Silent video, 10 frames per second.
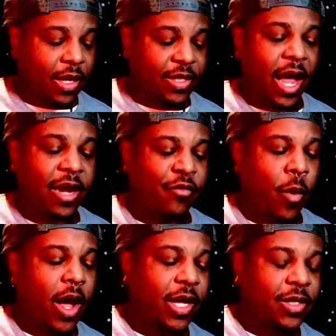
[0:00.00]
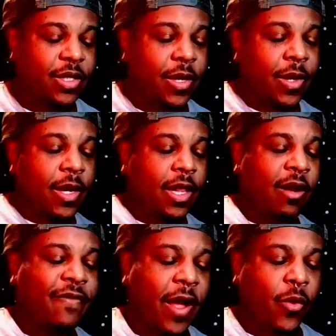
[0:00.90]
this nine of wands,
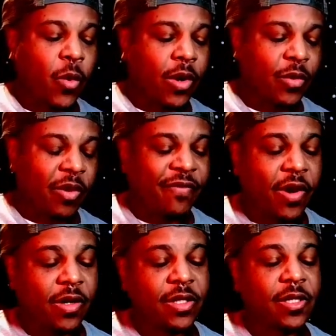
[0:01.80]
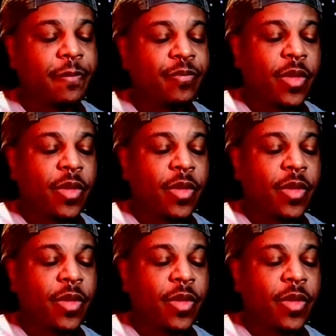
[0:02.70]
clarifying the world in reverse.